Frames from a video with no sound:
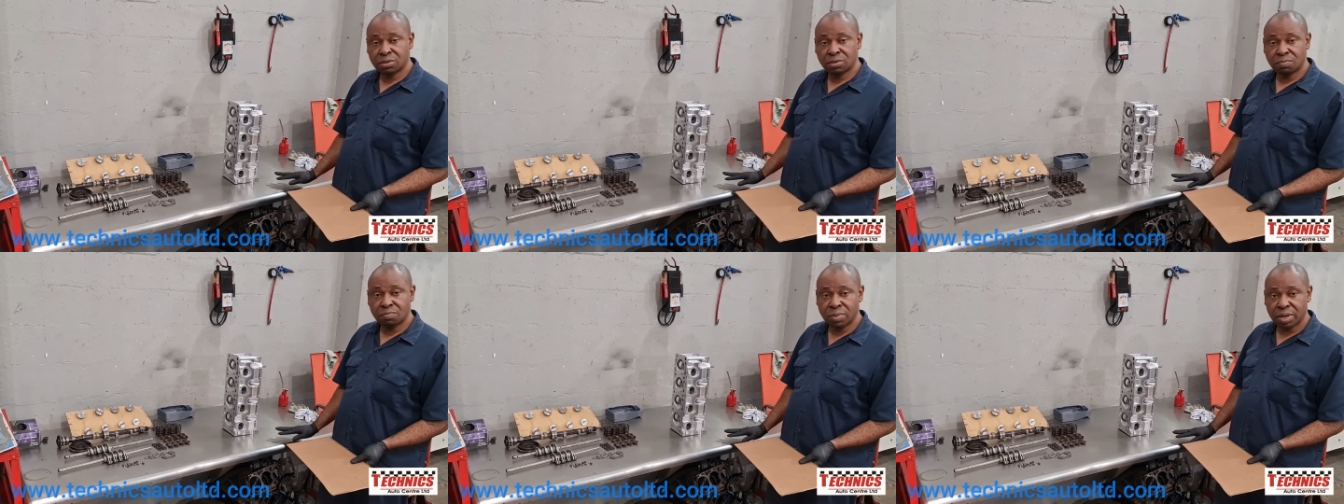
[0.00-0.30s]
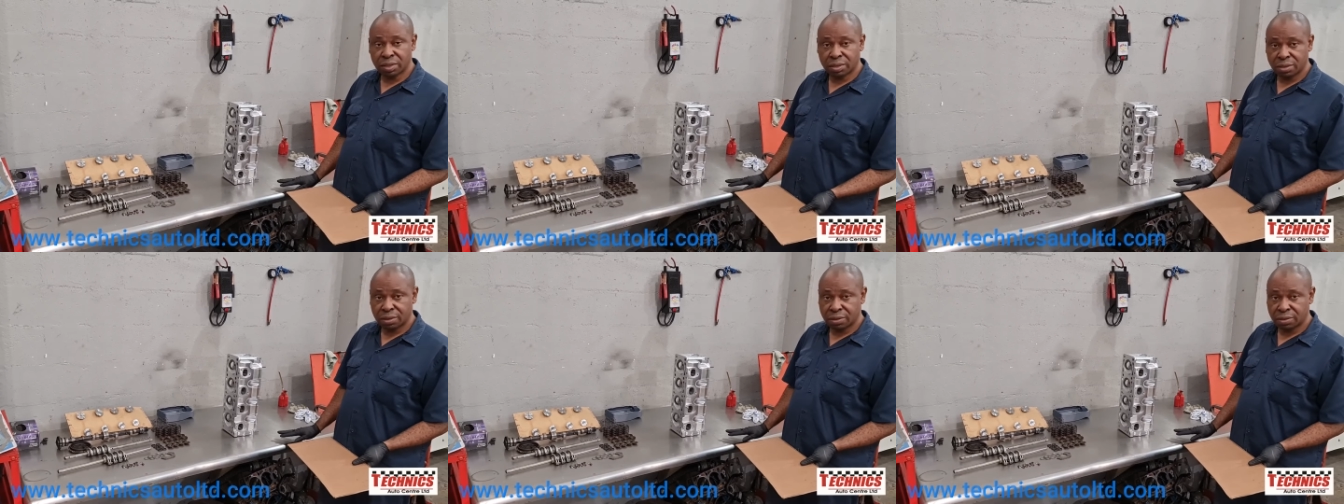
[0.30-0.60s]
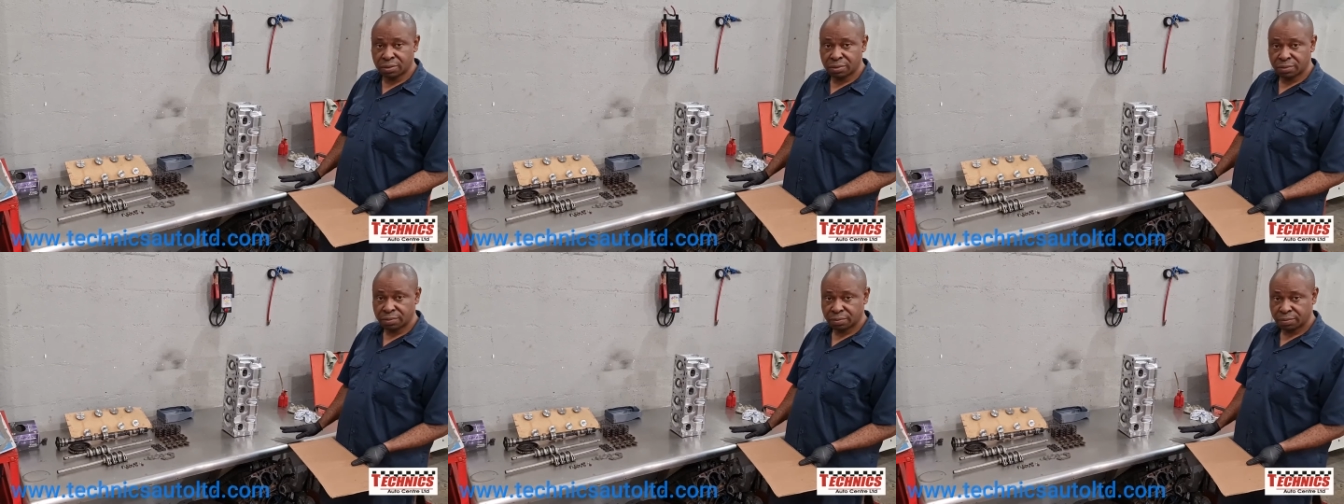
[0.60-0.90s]
to metal
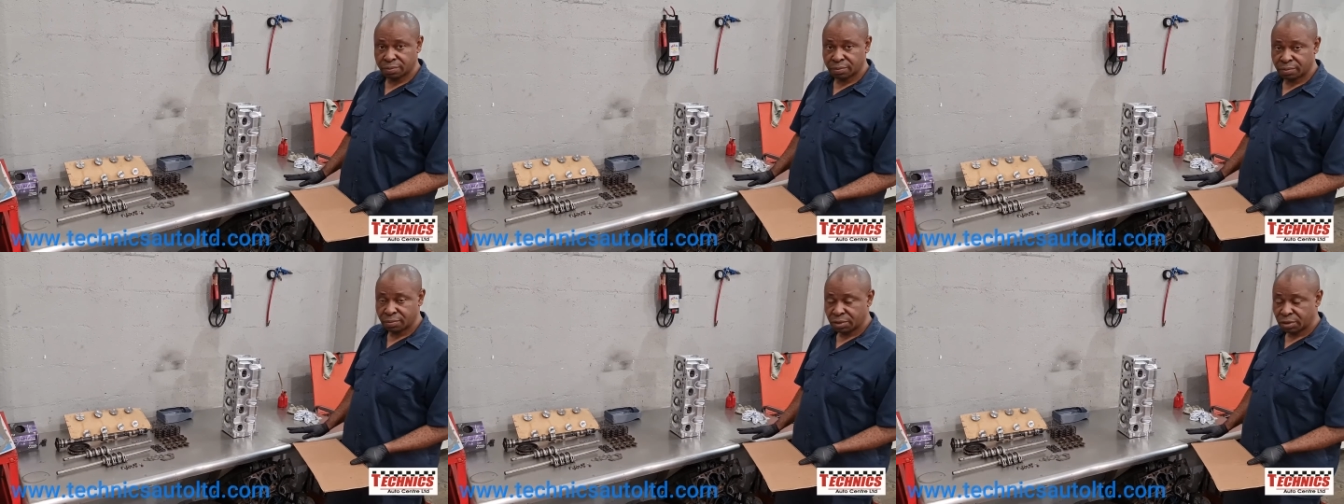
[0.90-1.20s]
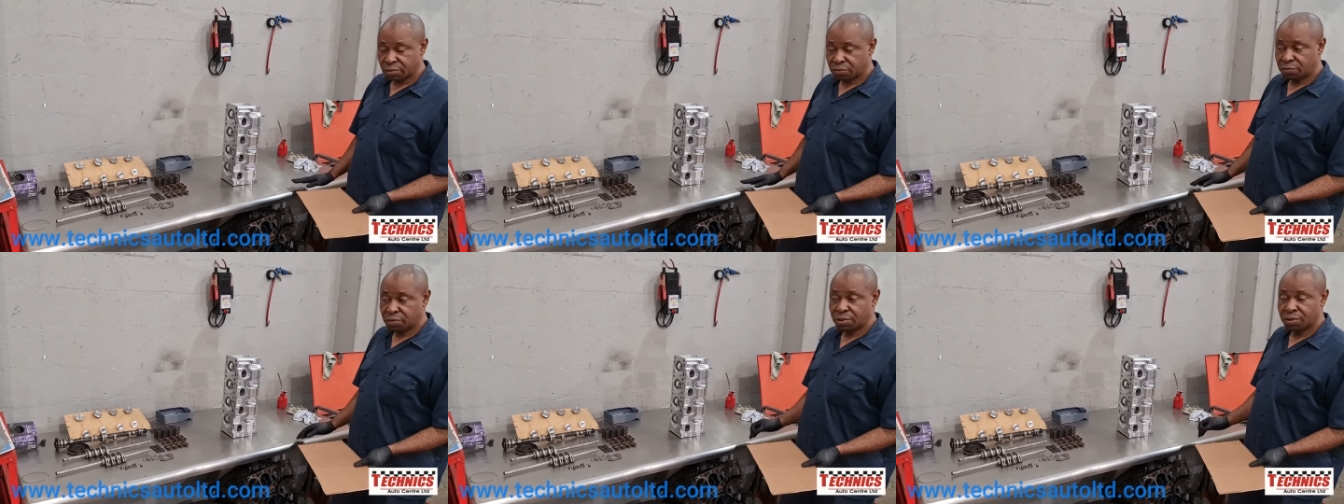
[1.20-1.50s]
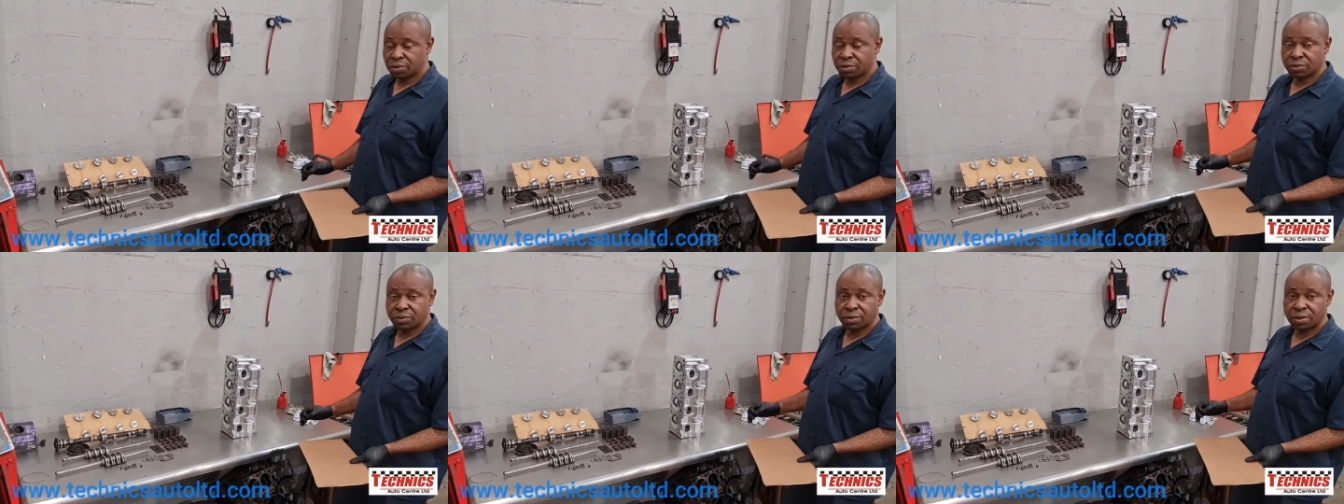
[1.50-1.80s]

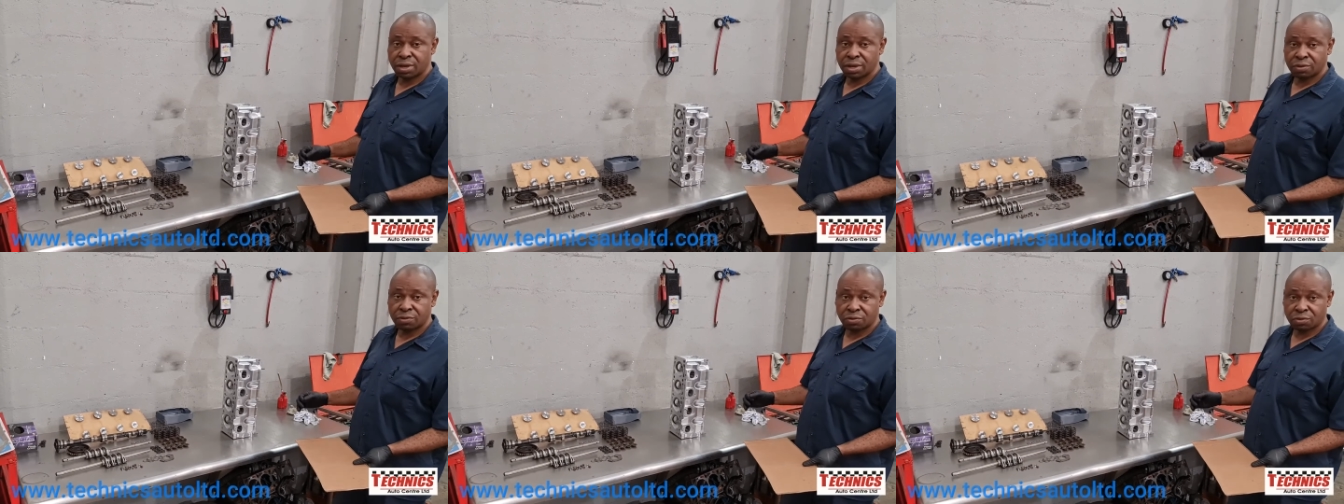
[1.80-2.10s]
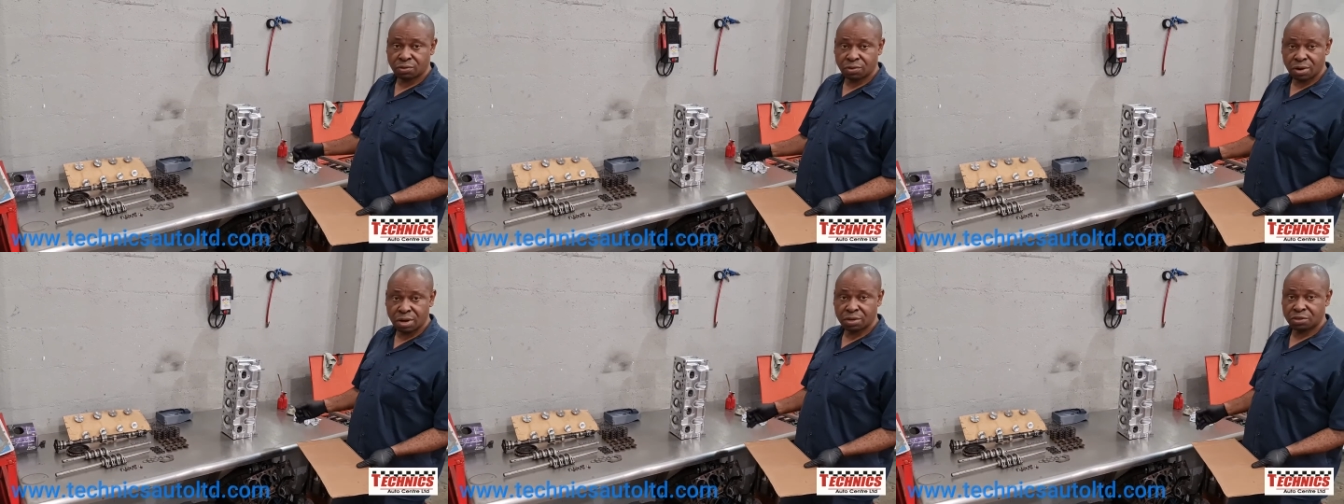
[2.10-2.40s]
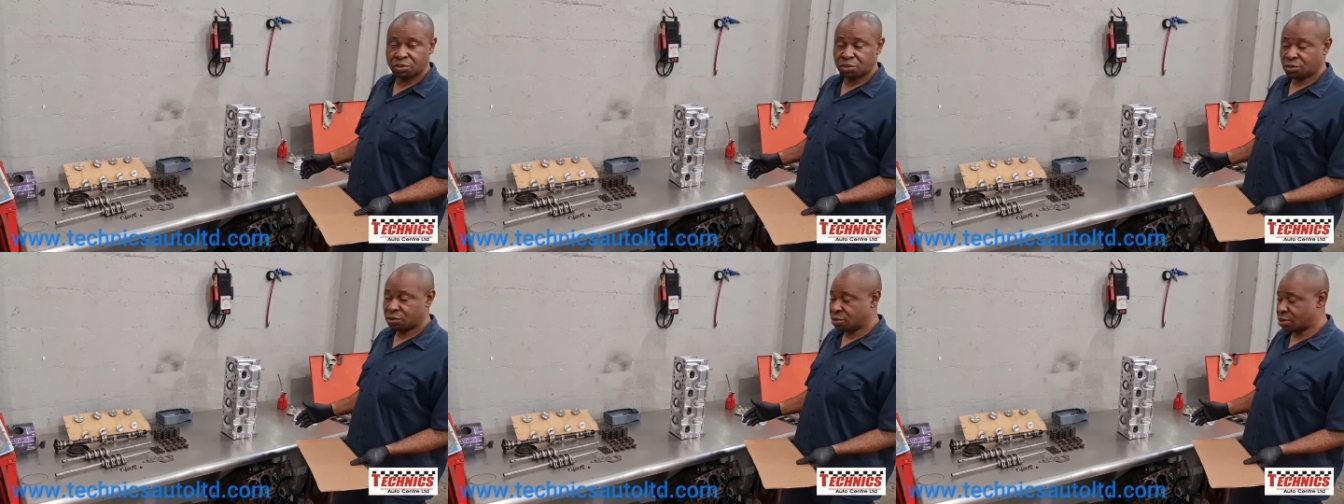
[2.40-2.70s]
for it to get
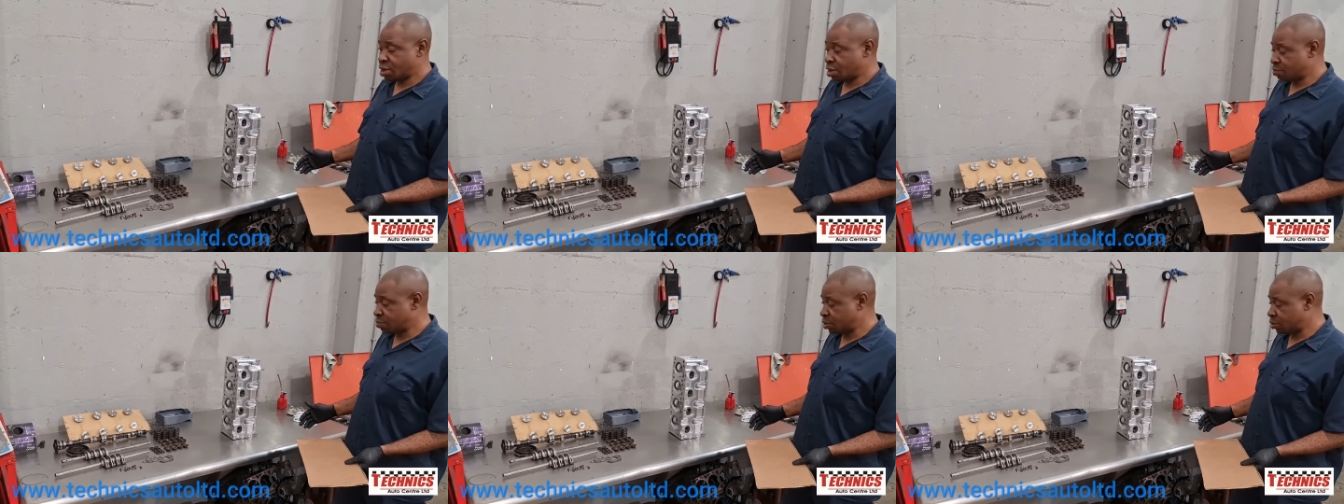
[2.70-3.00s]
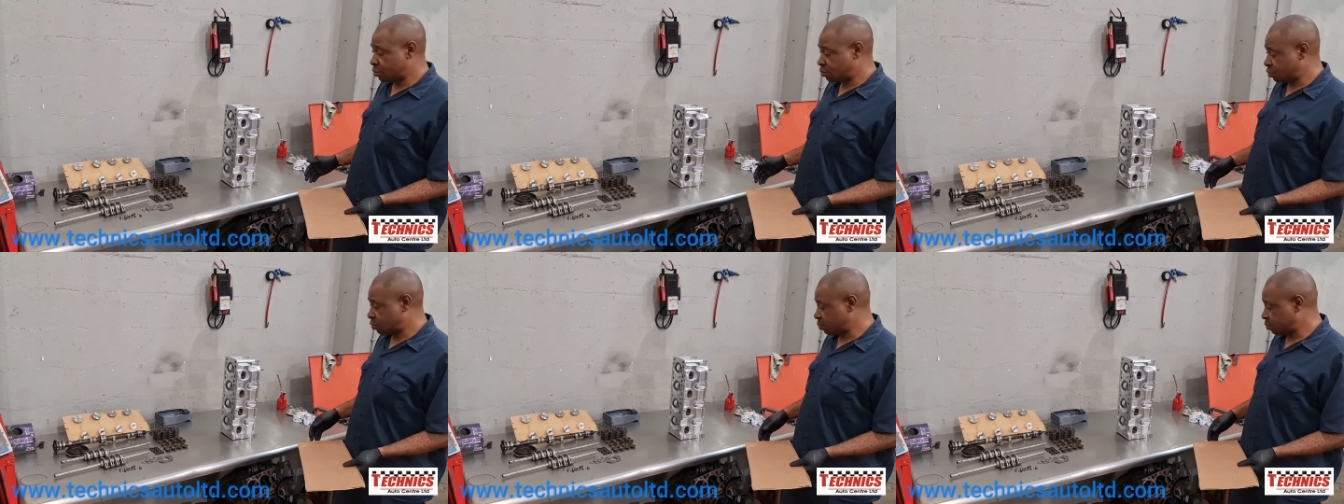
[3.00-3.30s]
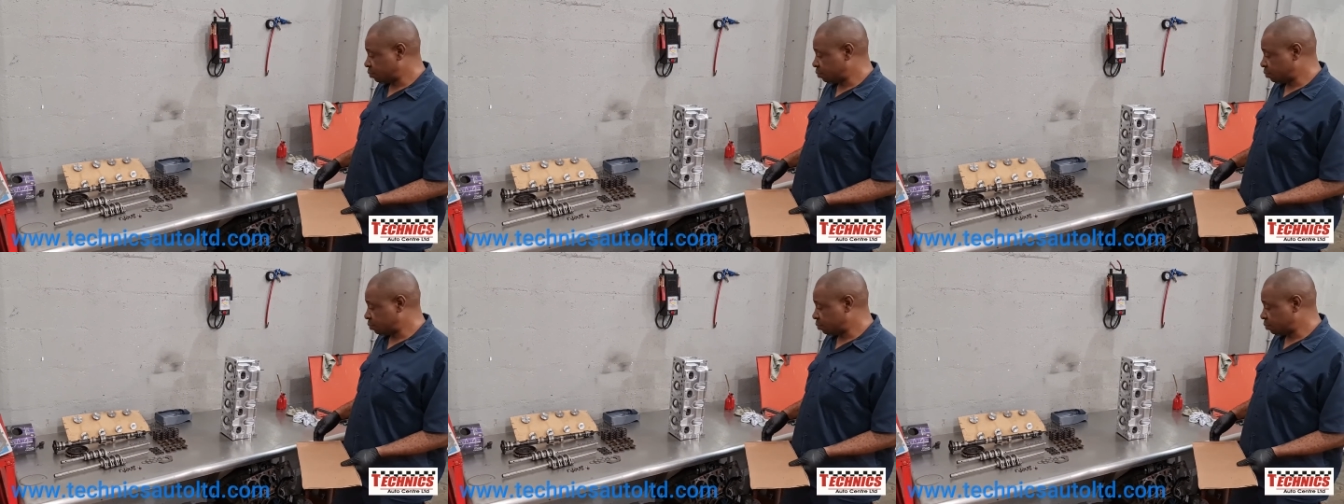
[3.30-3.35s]
scratched or damaged.